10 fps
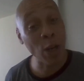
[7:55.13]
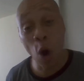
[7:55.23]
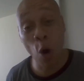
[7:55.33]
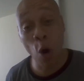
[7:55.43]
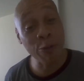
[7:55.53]

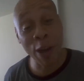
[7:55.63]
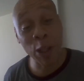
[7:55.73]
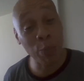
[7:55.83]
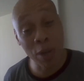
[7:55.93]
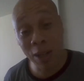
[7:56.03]
own
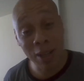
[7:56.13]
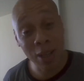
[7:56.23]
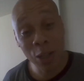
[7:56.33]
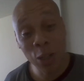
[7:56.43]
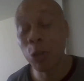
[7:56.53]
Facebook.
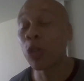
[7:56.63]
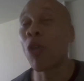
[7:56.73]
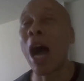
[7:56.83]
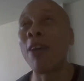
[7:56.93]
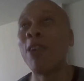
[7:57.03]
You
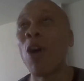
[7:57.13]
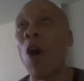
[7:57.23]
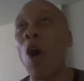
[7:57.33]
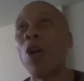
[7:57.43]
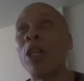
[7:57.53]
driving
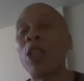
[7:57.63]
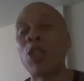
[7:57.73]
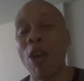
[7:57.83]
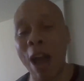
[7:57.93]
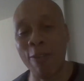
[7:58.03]
all this
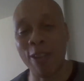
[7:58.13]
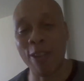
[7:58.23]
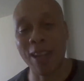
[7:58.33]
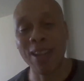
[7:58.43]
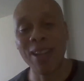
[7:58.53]

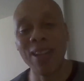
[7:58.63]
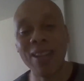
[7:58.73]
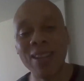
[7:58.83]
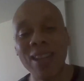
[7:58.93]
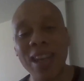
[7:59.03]
traffic
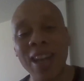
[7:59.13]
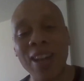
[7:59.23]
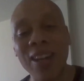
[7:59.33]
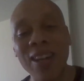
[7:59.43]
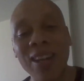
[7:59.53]
to there.